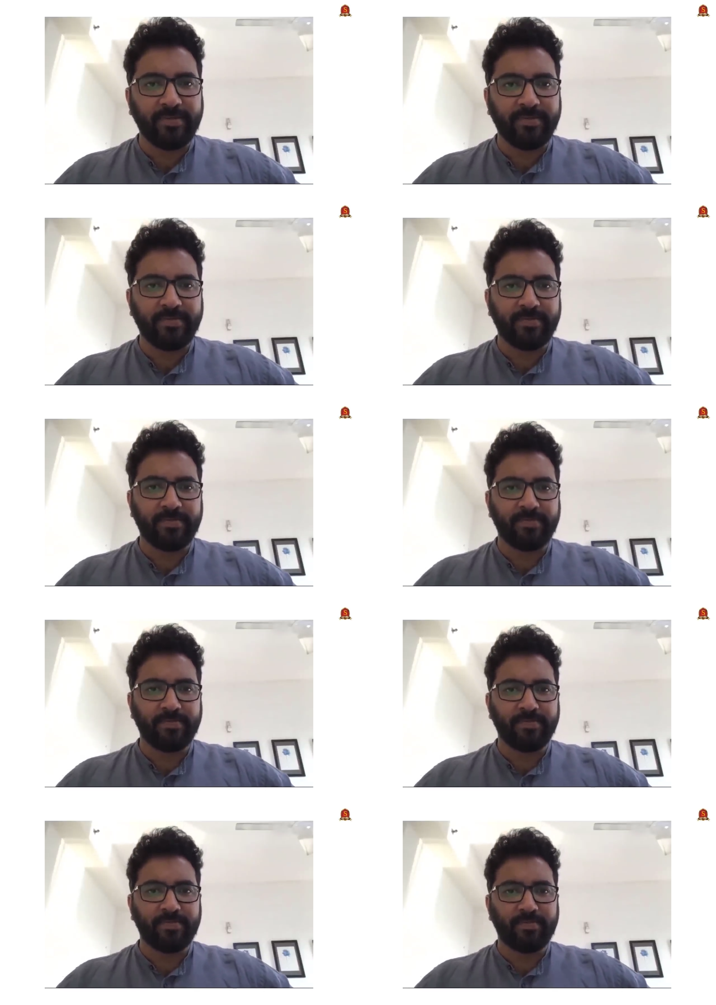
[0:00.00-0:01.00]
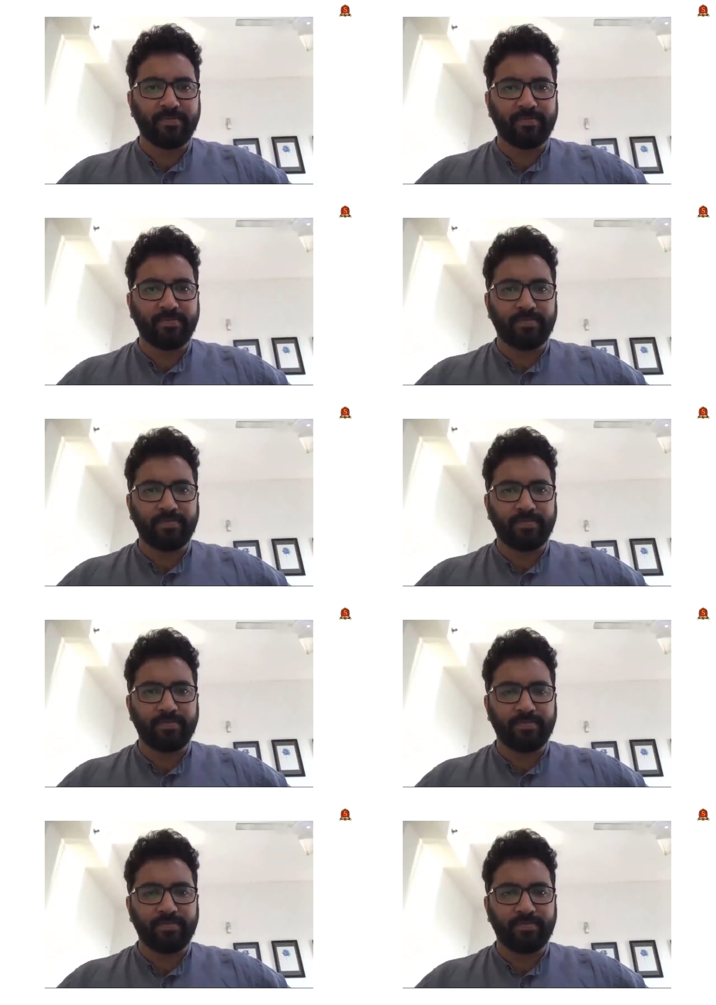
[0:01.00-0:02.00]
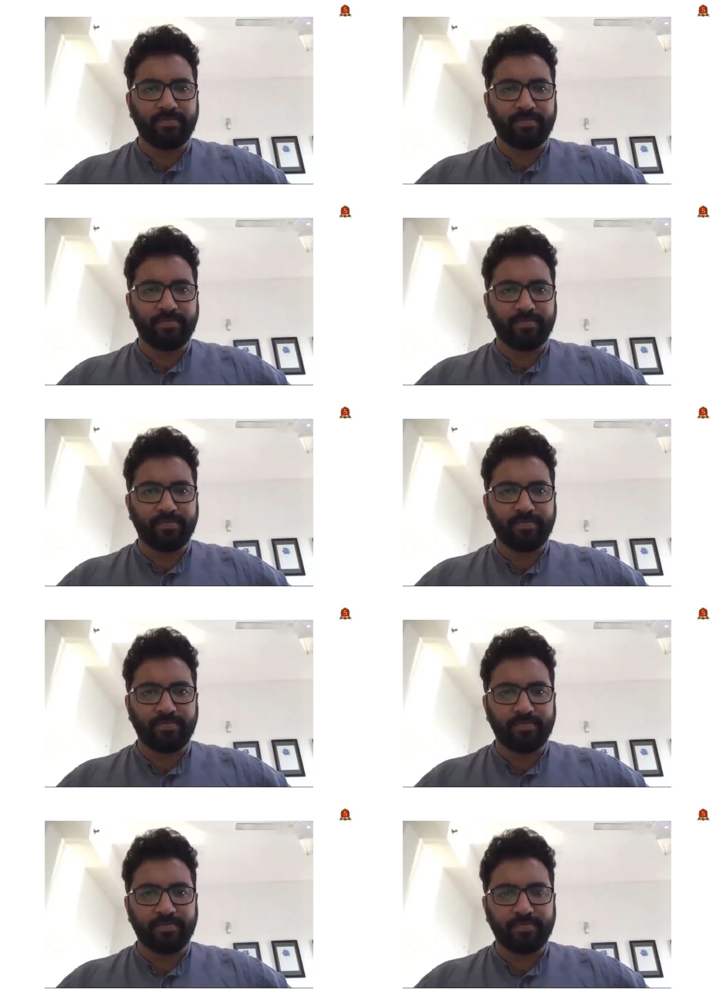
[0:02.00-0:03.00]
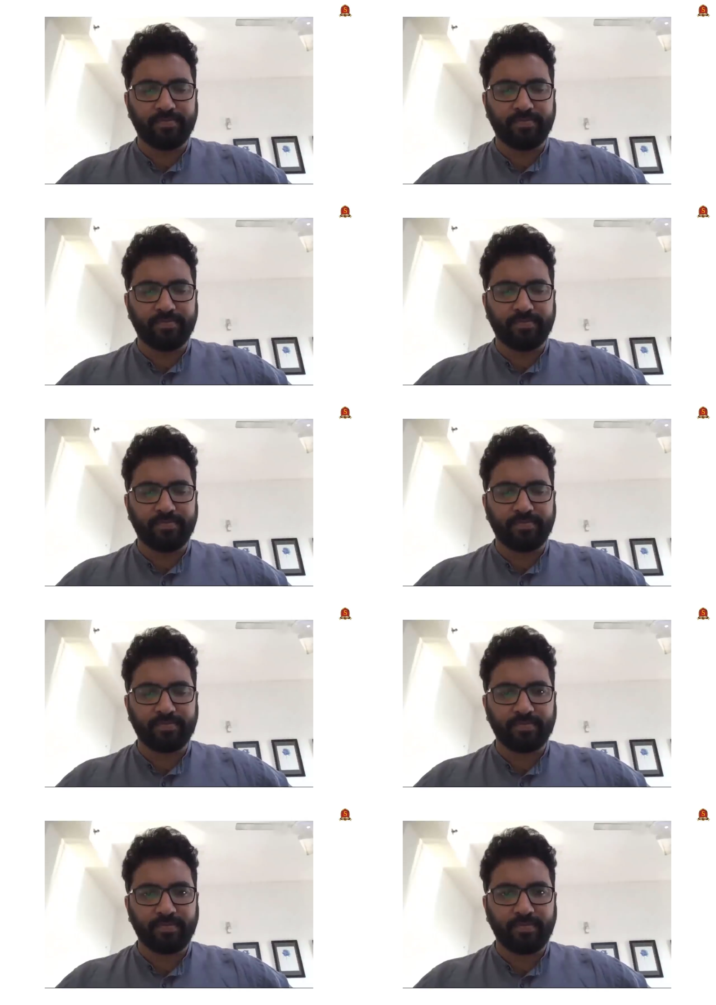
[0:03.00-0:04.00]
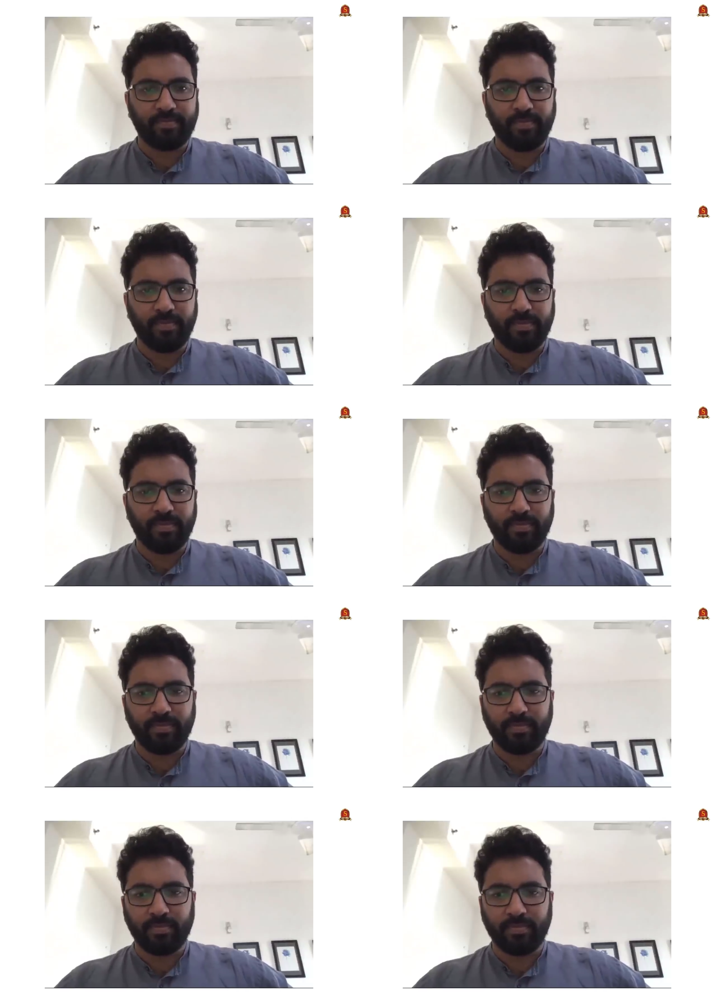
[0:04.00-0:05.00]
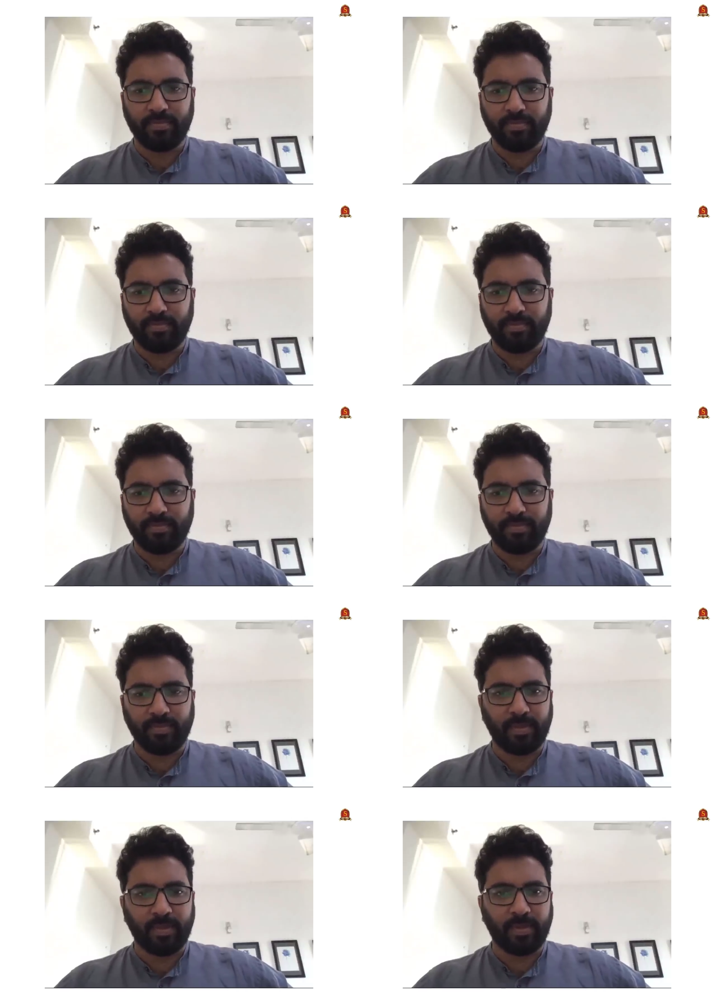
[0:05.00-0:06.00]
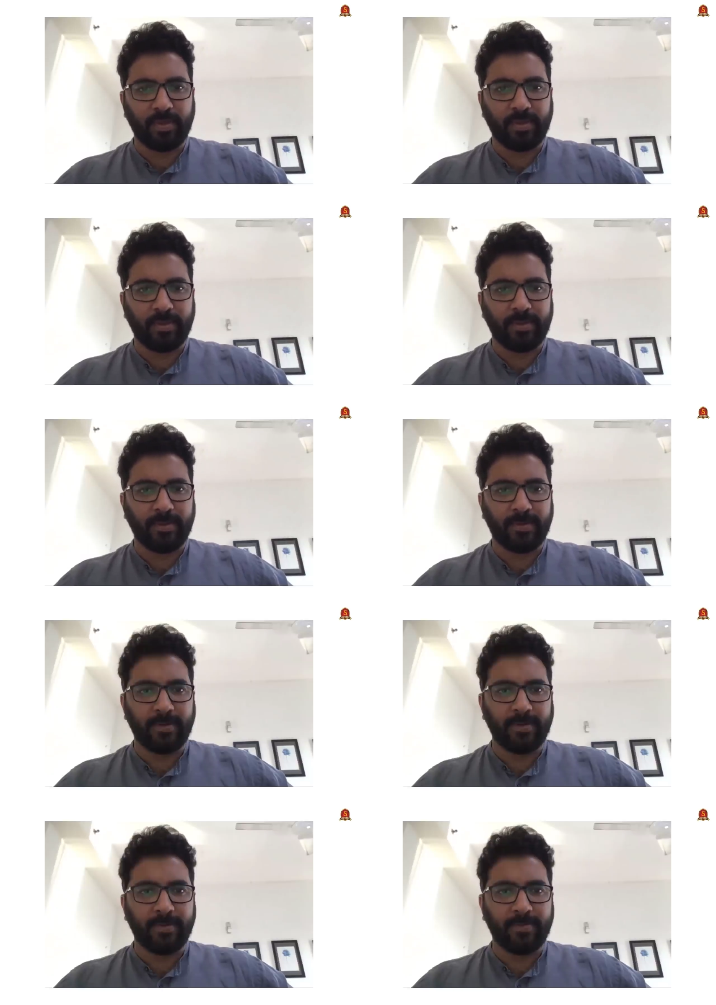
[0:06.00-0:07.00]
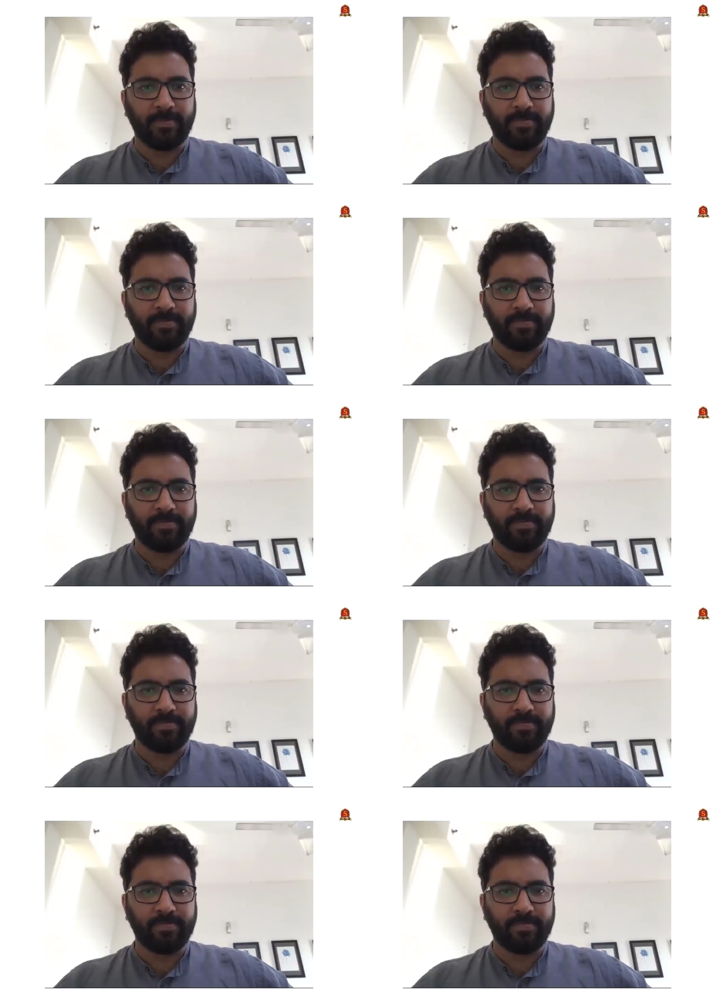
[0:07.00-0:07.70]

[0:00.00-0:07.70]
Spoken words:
Nothing is said.